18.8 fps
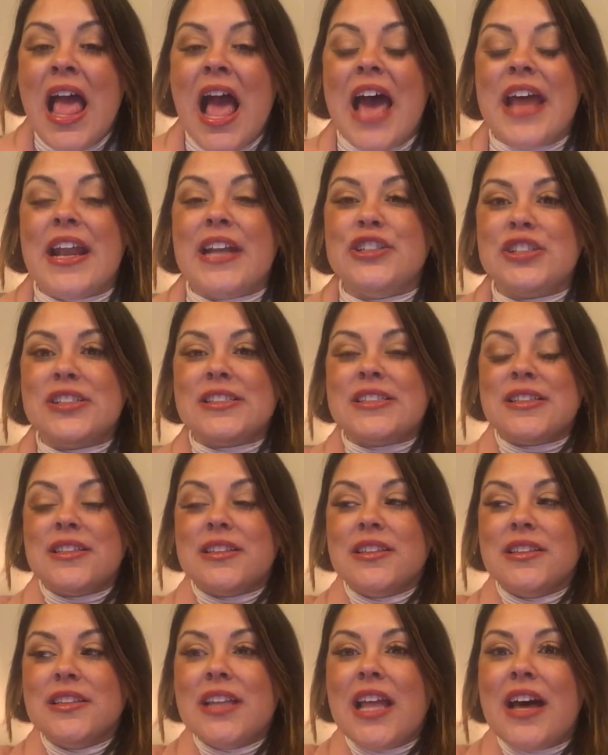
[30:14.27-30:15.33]
And I just
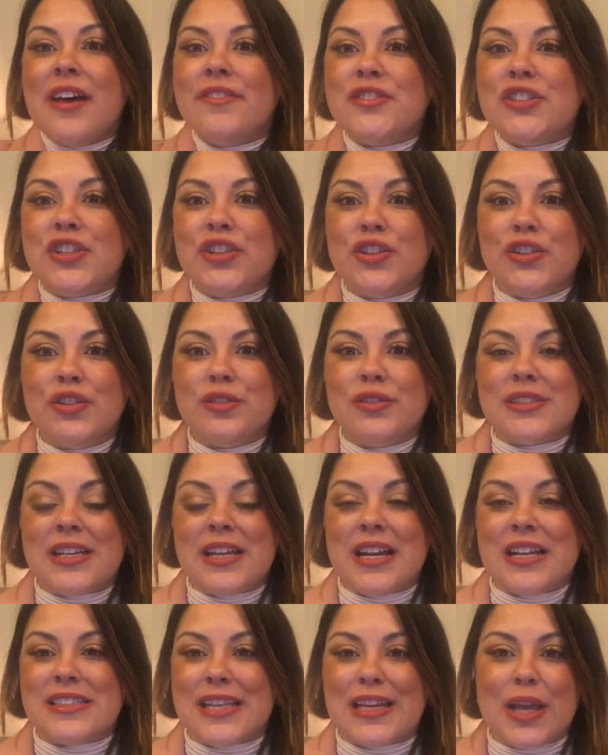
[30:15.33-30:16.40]
love to use
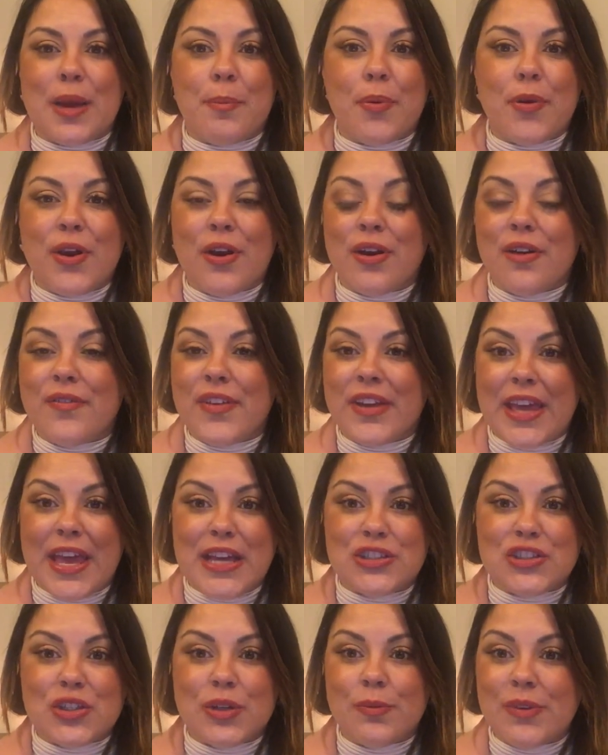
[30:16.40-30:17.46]
it as like a
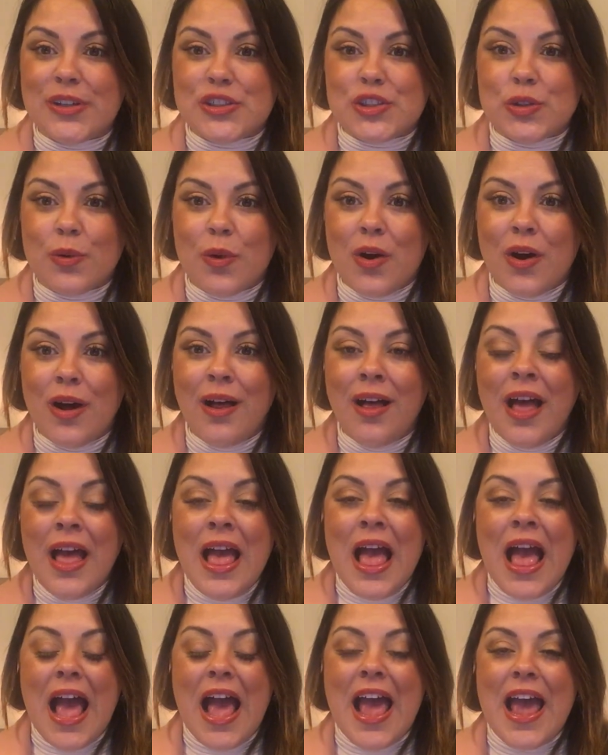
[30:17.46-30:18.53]
purification ritual,
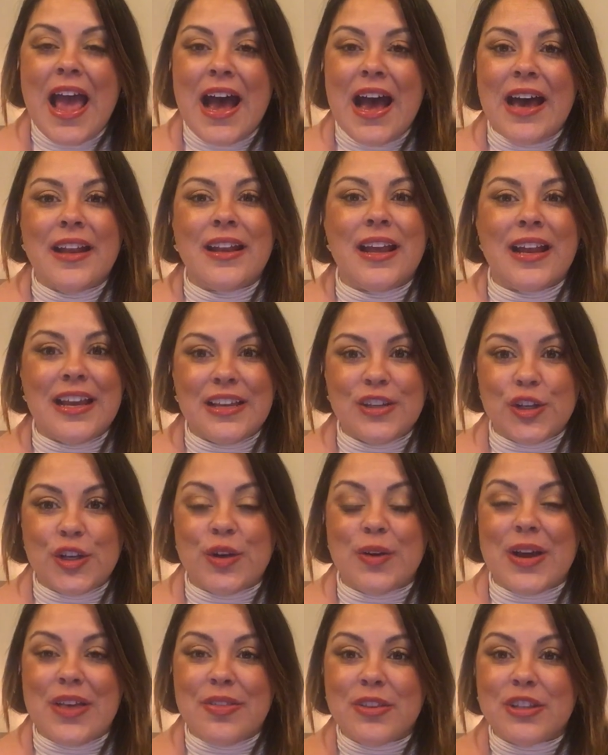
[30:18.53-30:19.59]
and
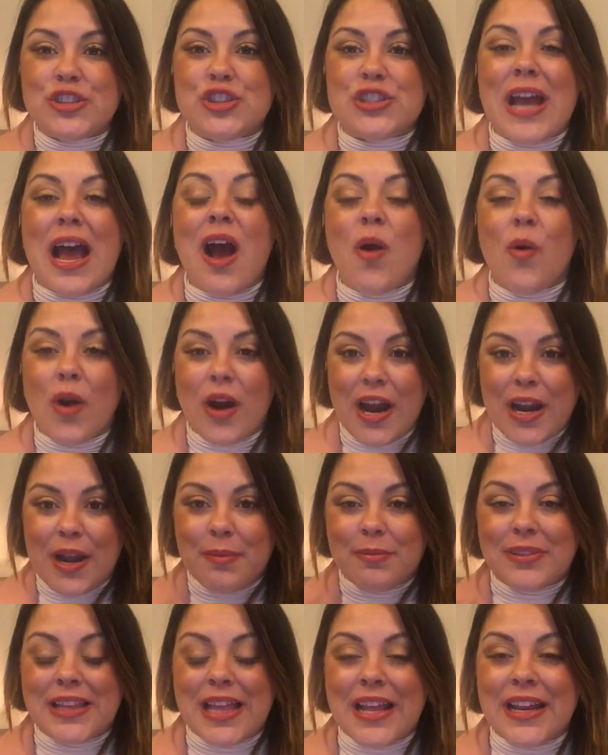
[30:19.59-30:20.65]
in the shower, and
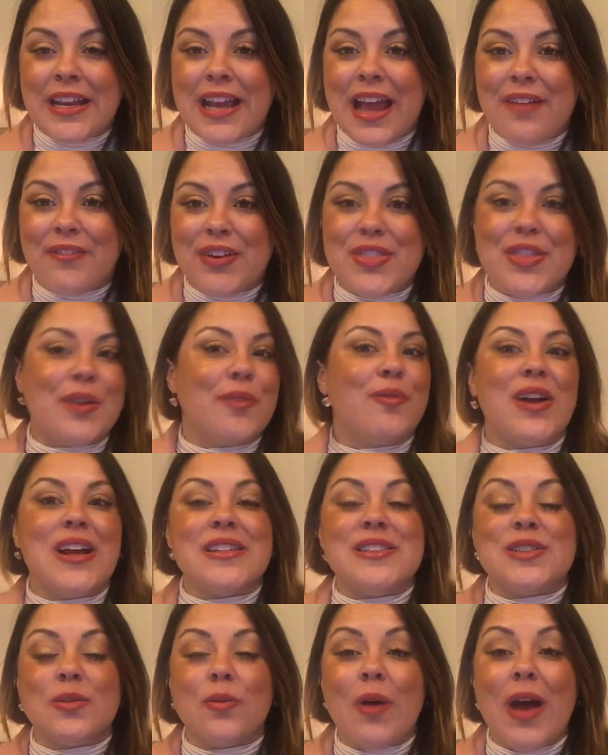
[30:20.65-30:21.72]
I'm letting everything
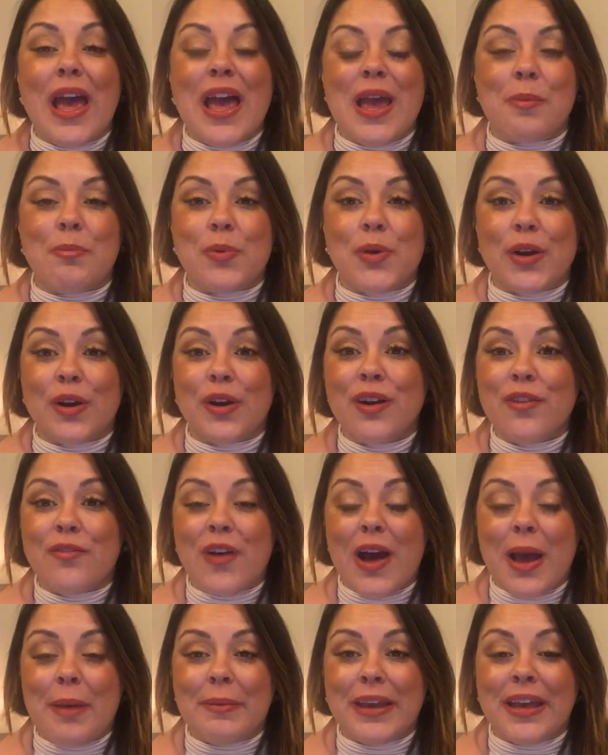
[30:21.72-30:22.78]
rinse away and
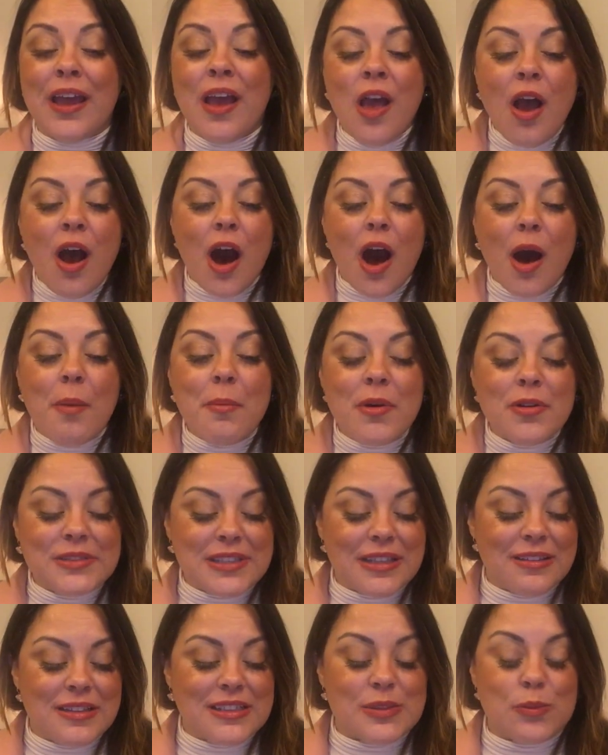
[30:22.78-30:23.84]
purify me,
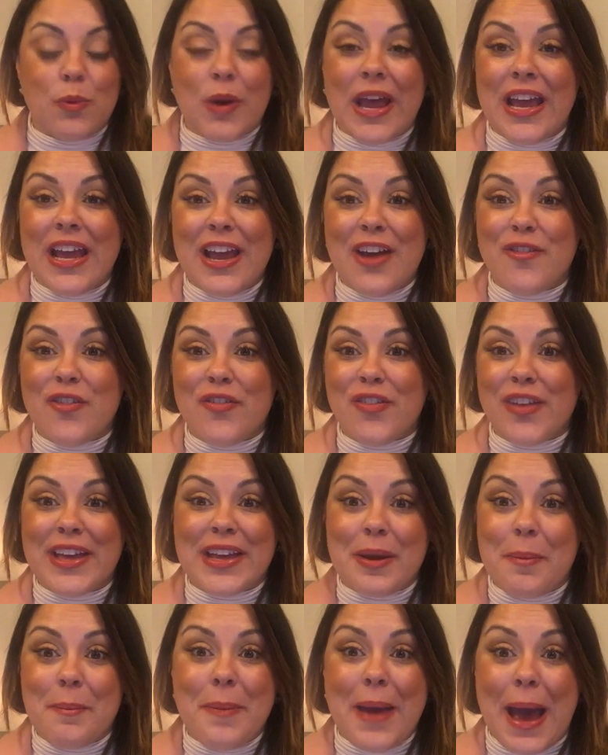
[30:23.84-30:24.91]
almost in this way of
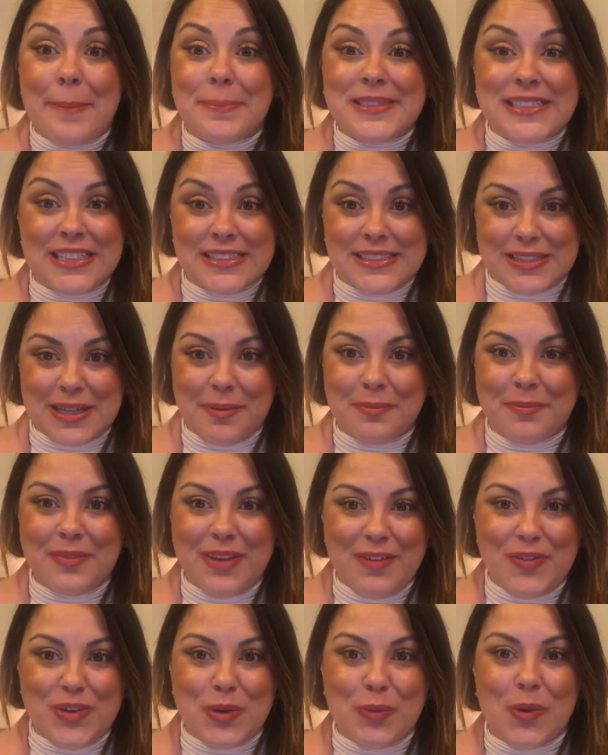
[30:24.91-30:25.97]
like a baptism,
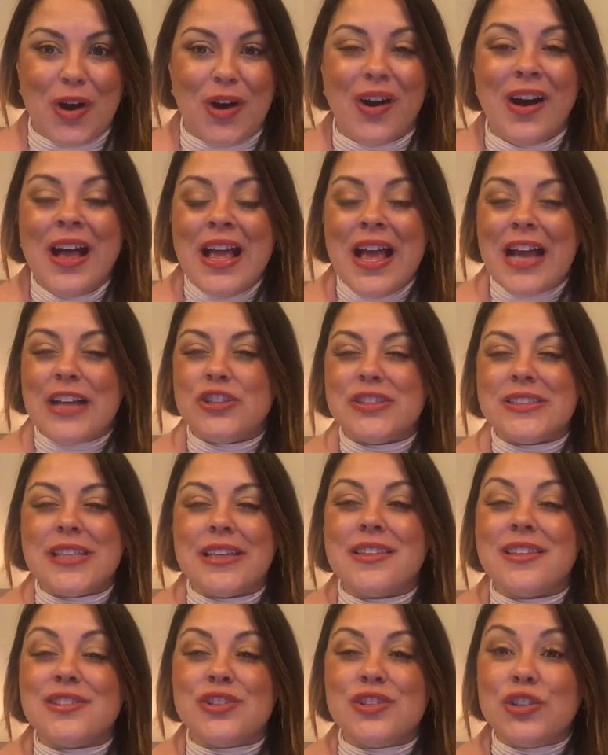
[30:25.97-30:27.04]
if you will, and just
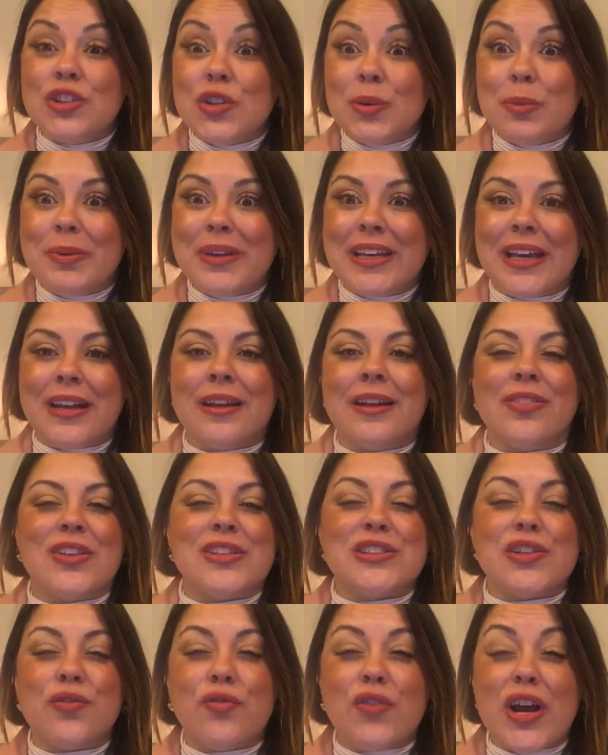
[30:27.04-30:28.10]
like this new beginning,
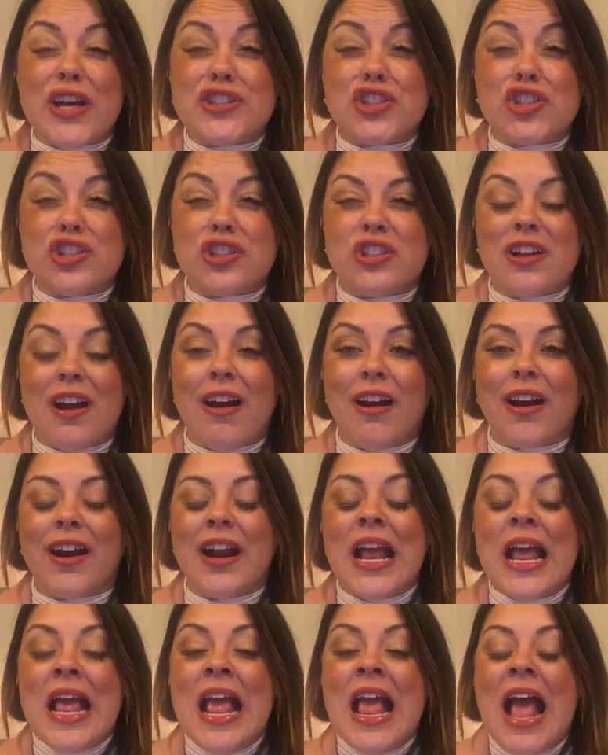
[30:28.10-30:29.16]
this fresh start.